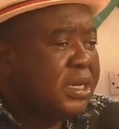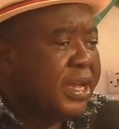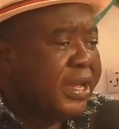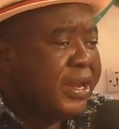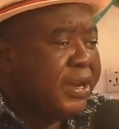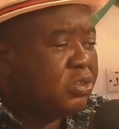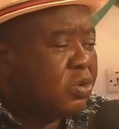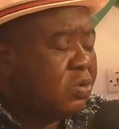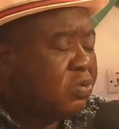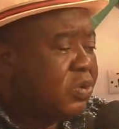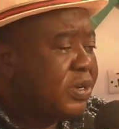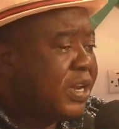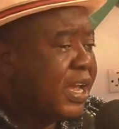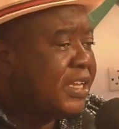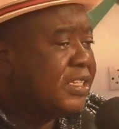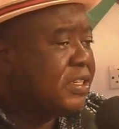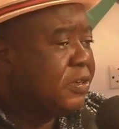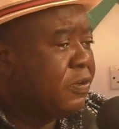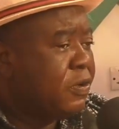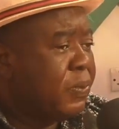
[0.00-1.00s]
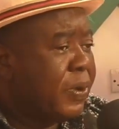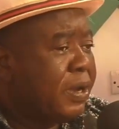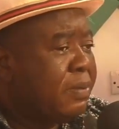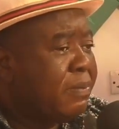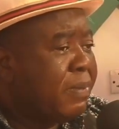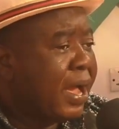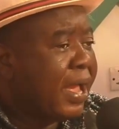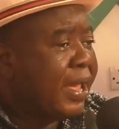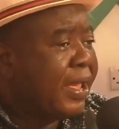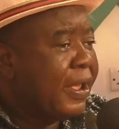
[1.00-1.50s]
and a so for Dazi group where they
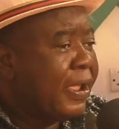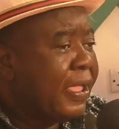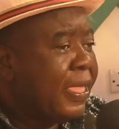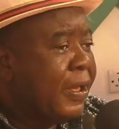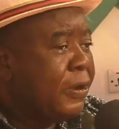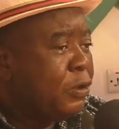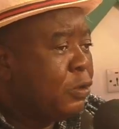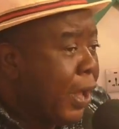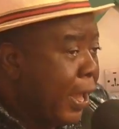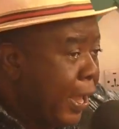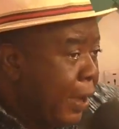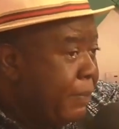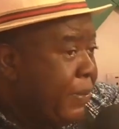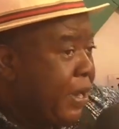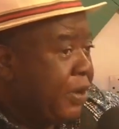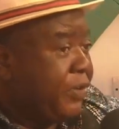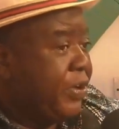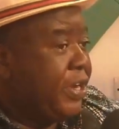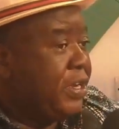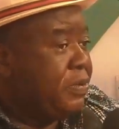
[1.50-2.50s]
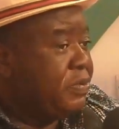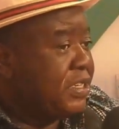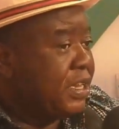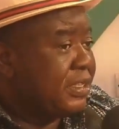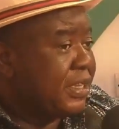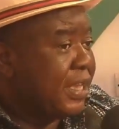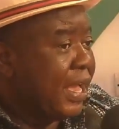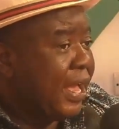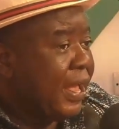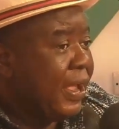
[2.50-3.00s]
buy to help the creative
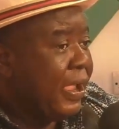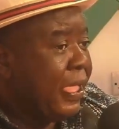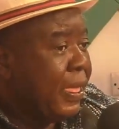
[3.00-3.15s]
sector